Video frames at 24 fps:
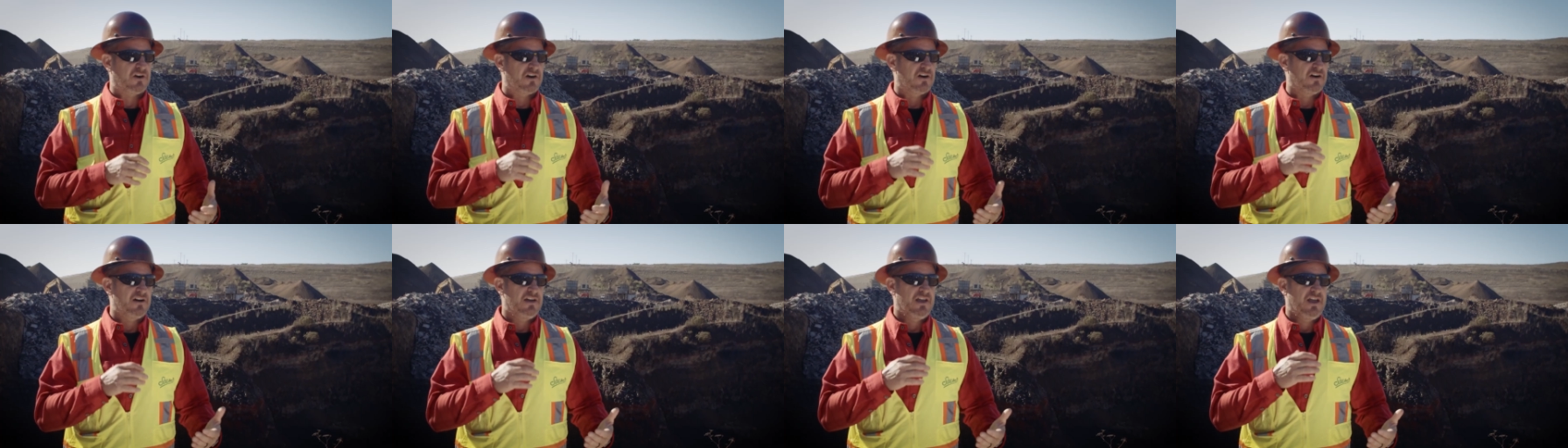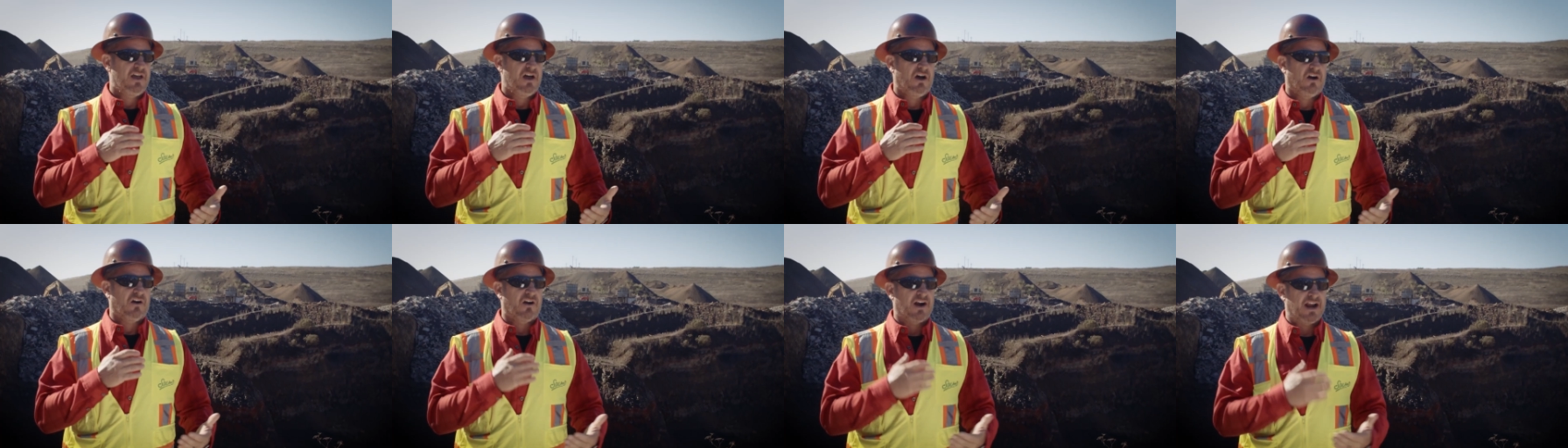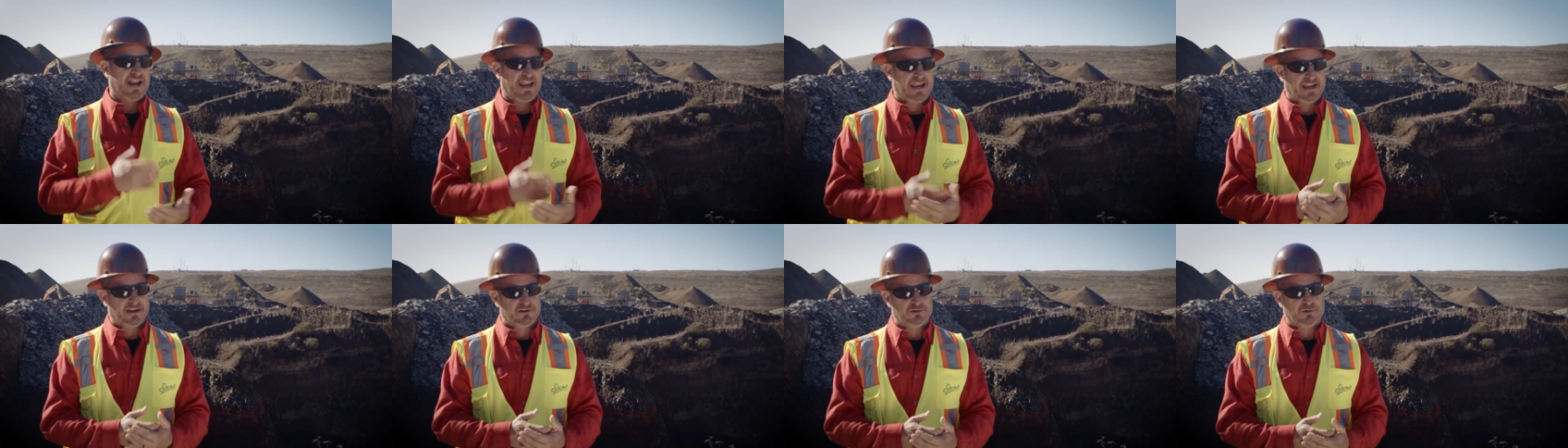are, are
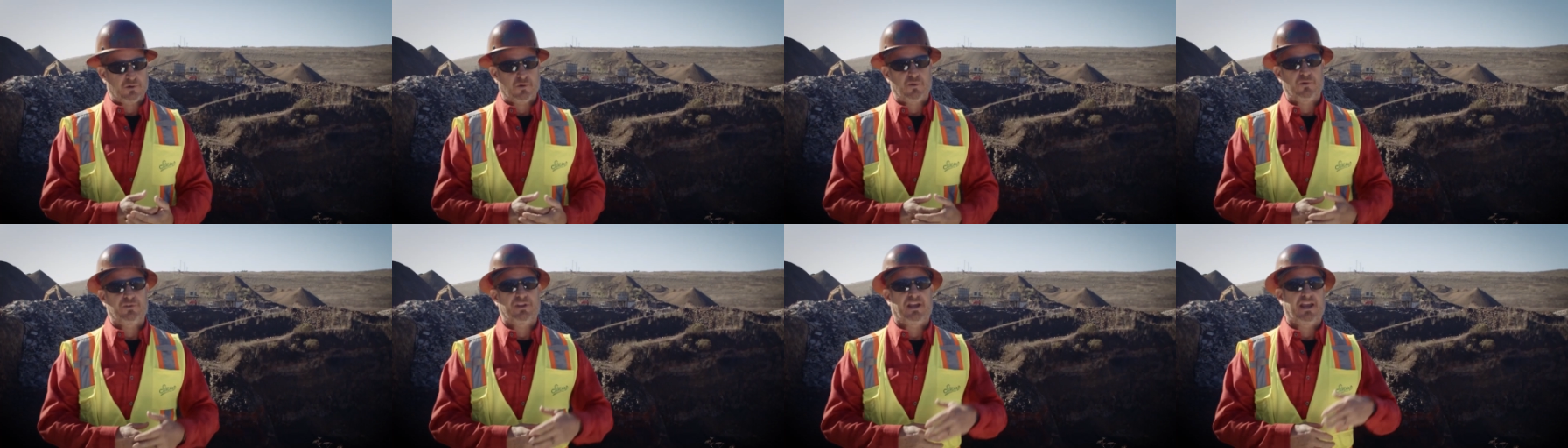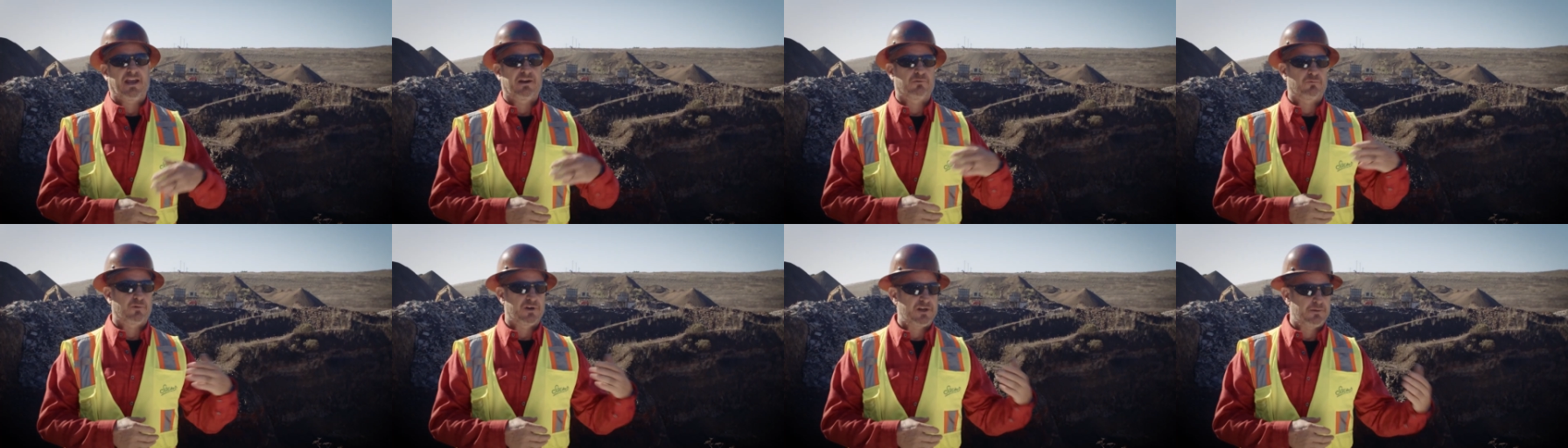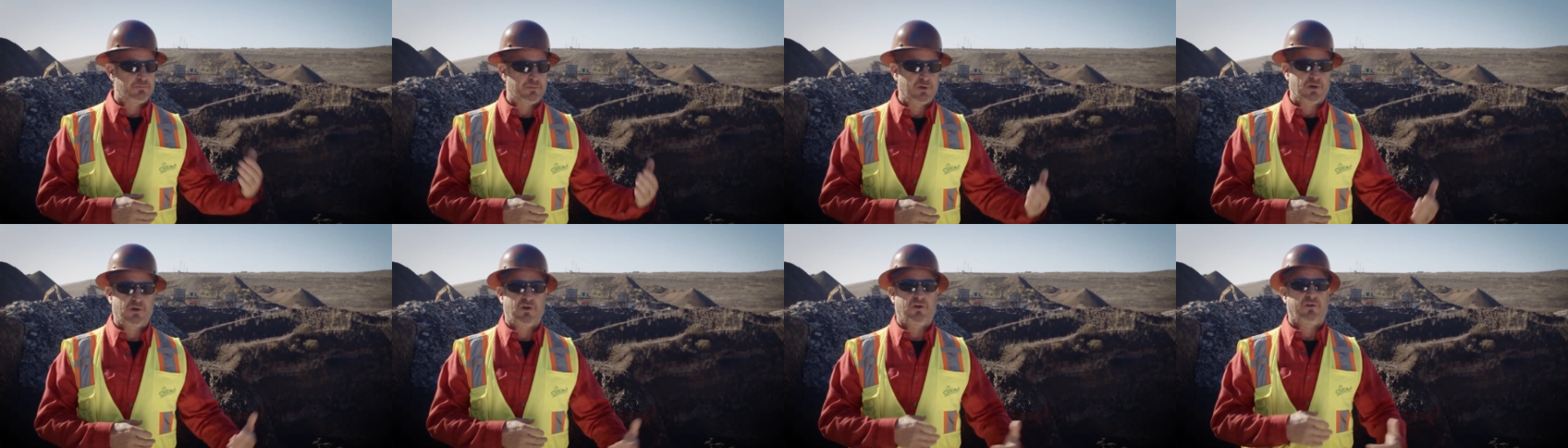handled and
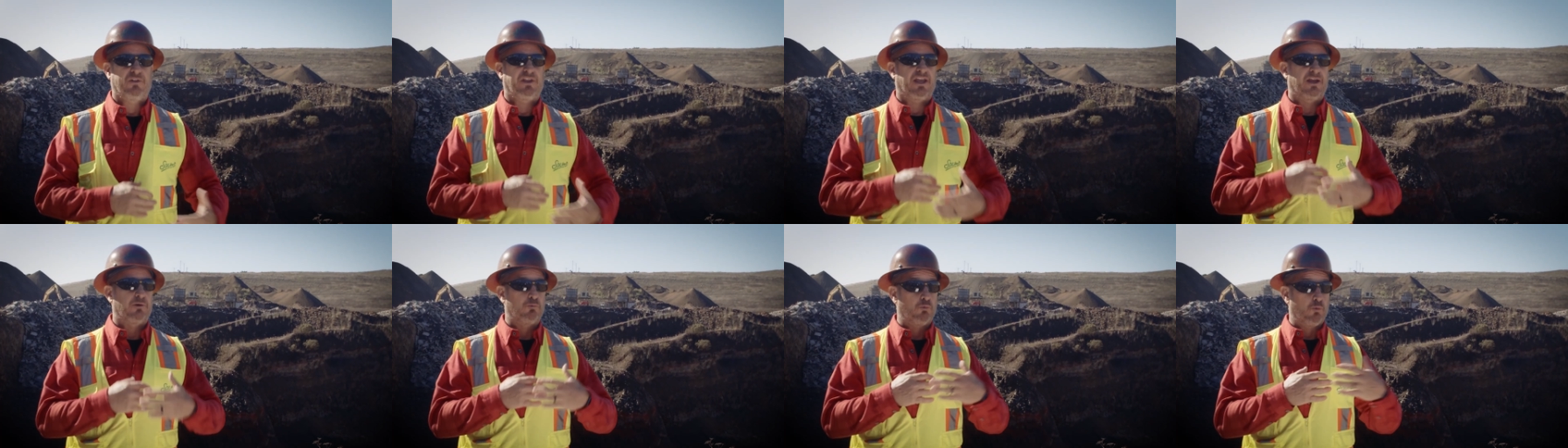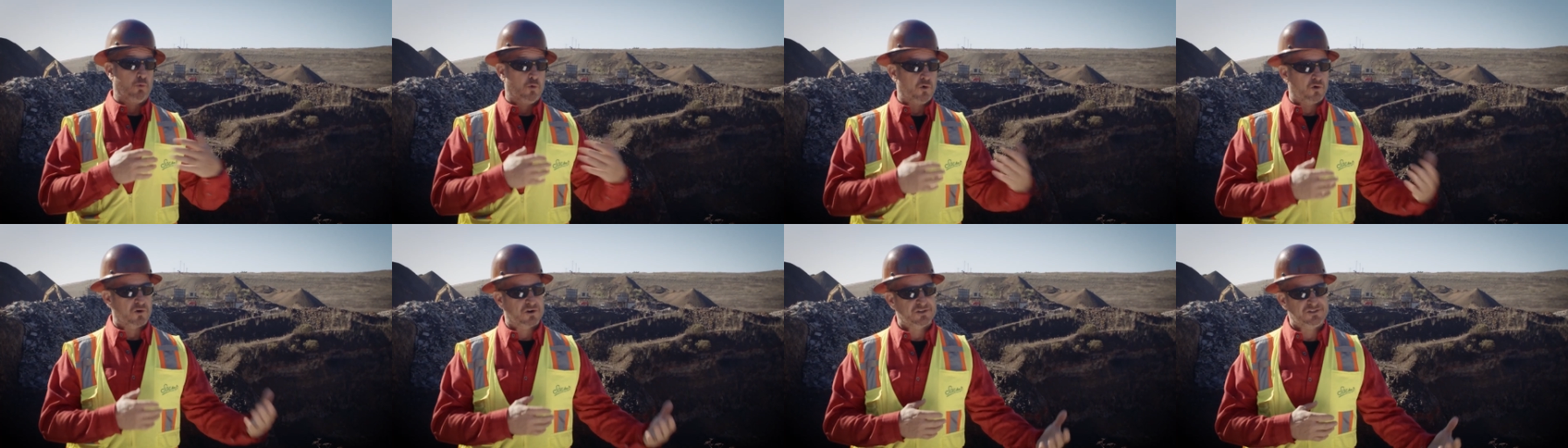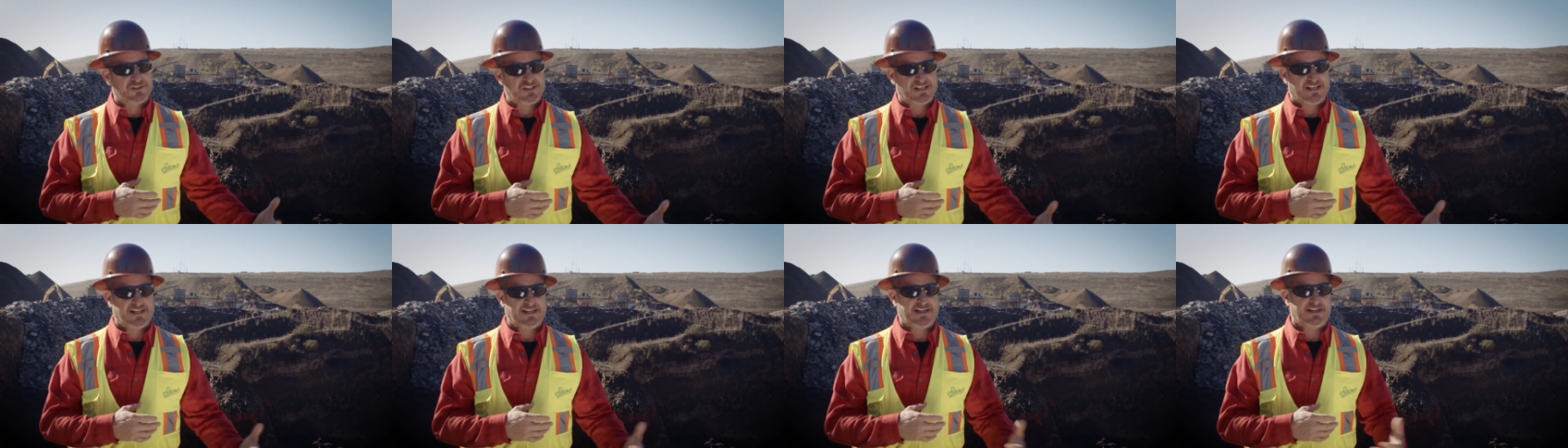rebuilt and
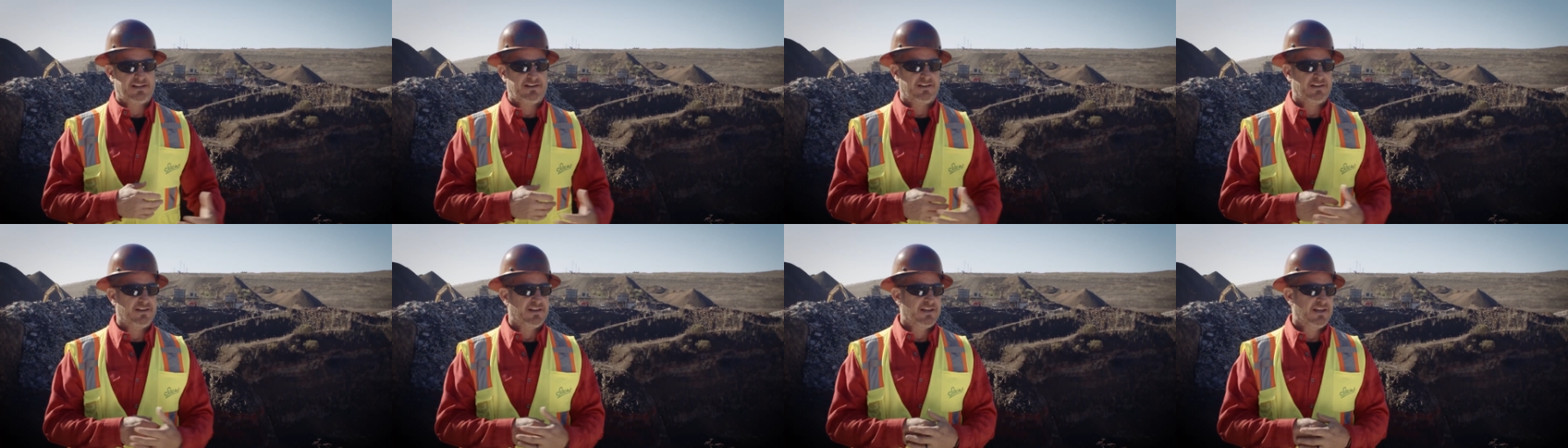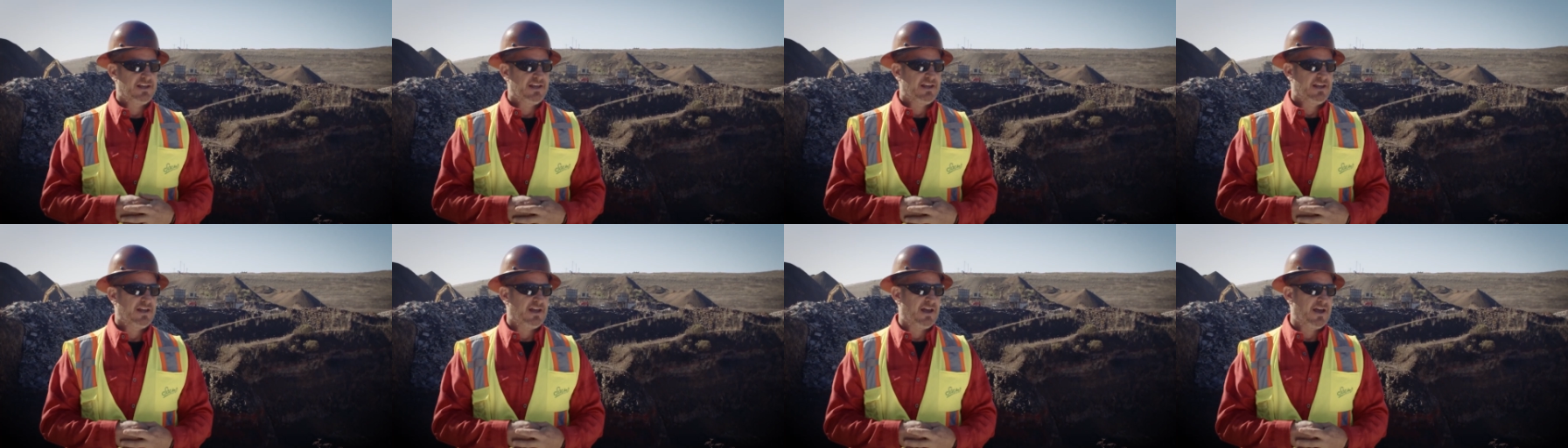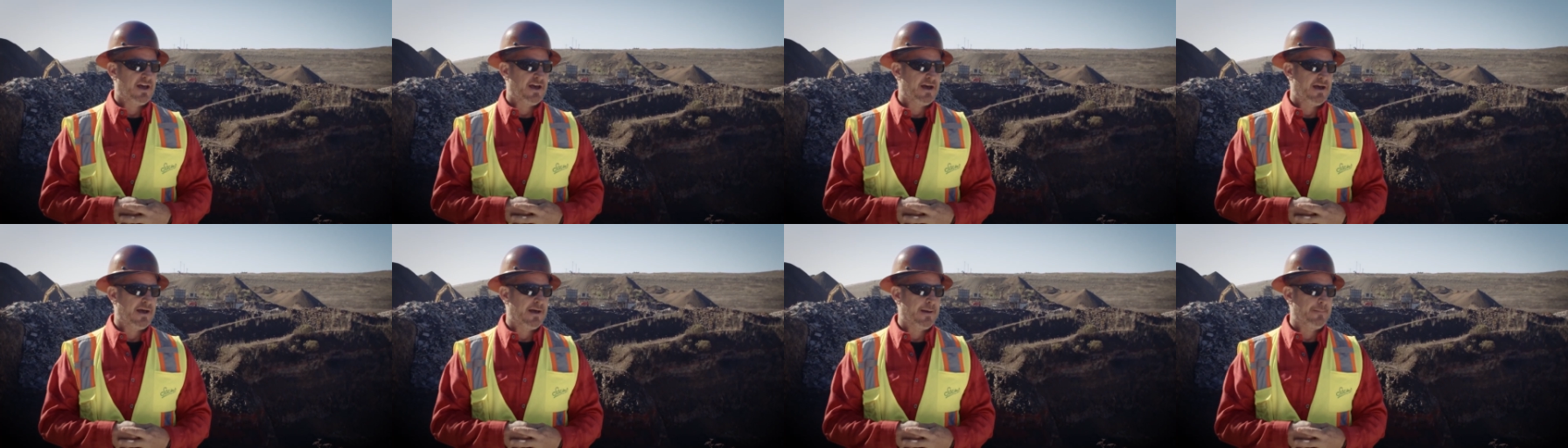warranted
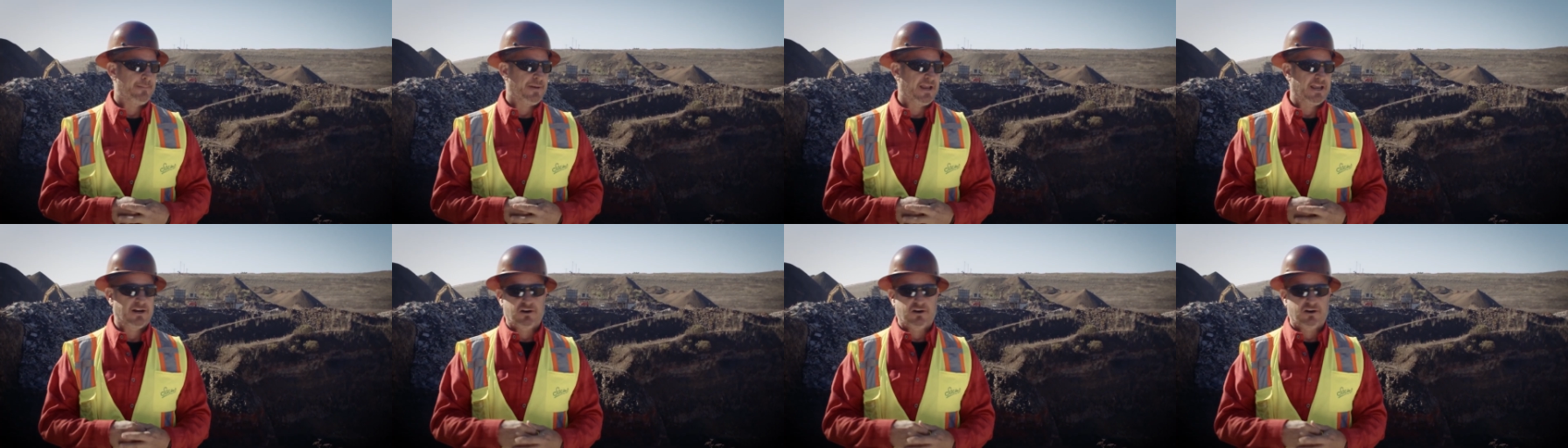um,